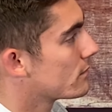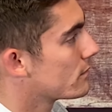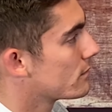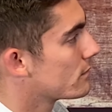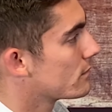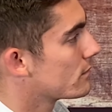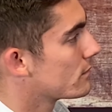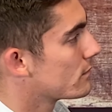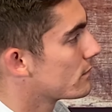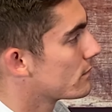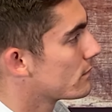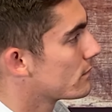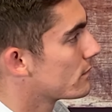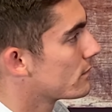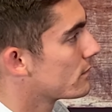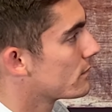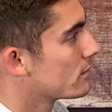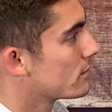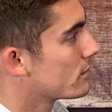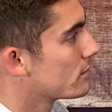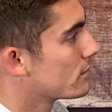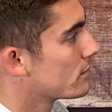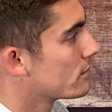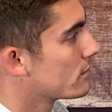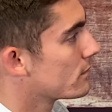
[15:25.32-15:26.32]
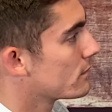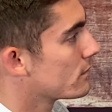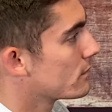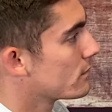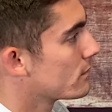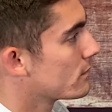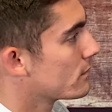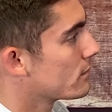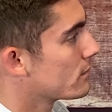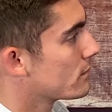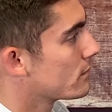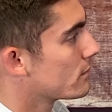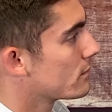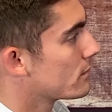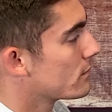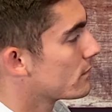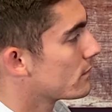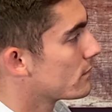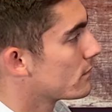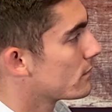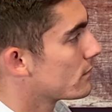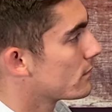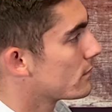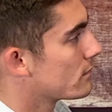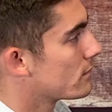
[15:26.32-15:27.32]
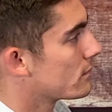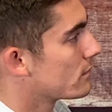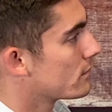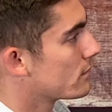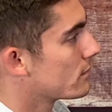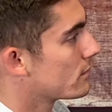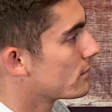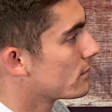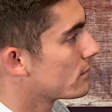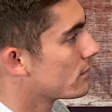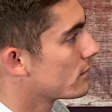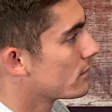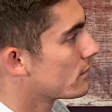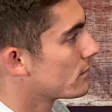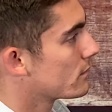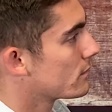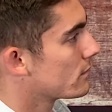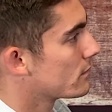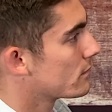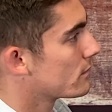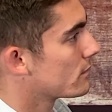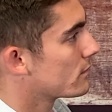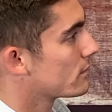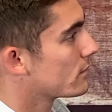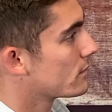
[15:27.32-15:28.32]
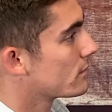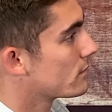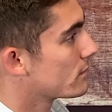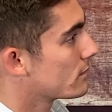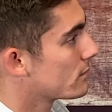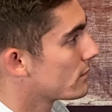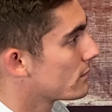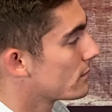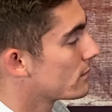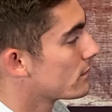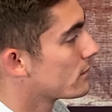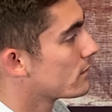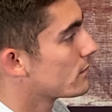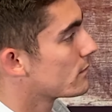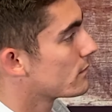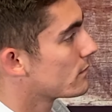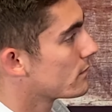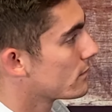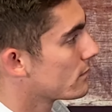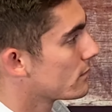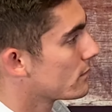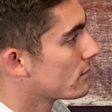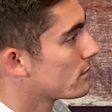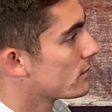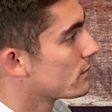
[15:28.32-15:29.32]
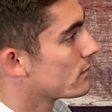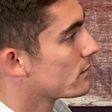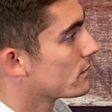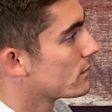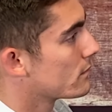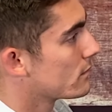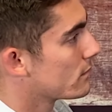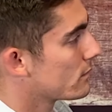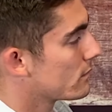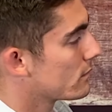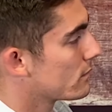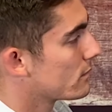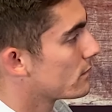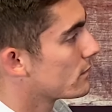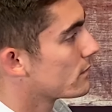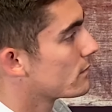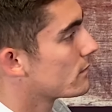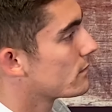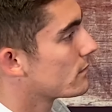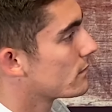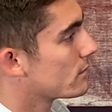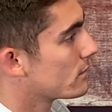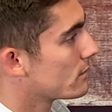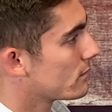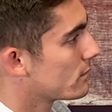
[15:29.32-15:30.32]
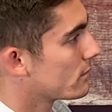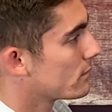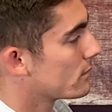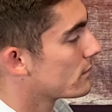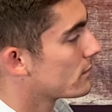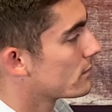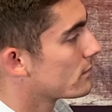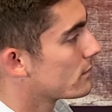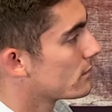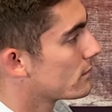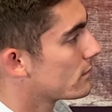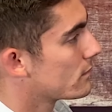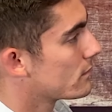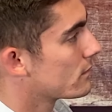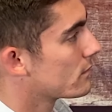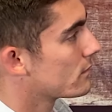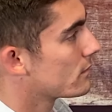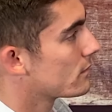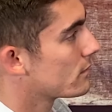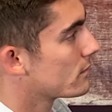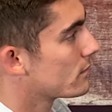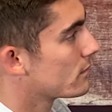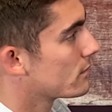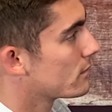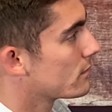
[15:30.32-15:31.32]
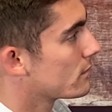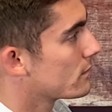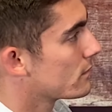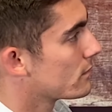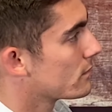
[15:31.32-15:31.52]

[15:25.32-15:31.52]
(not speaking)